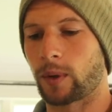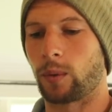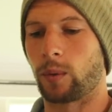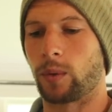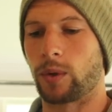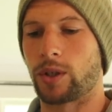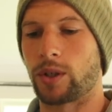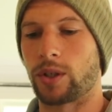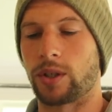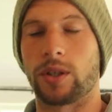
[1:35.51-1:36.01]

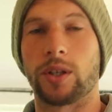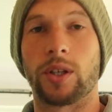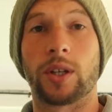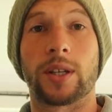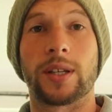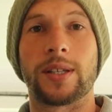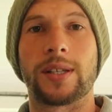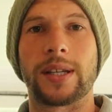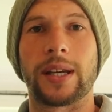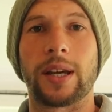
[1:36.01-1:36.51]
which you
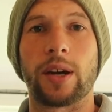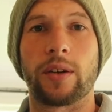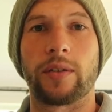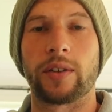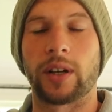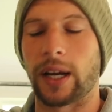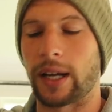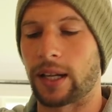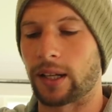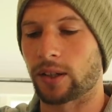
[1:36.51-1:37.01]
can see
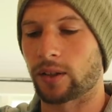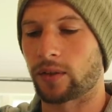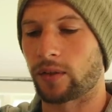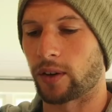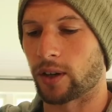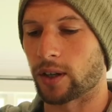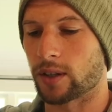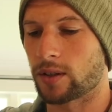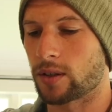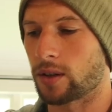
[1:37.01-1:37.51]
over at
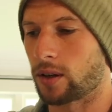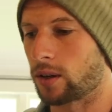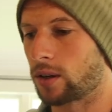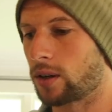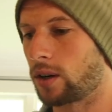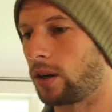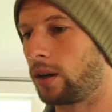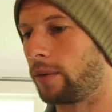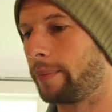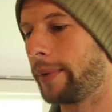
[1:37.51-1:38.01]

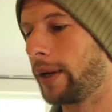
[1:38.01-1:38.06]
alexfergus.com,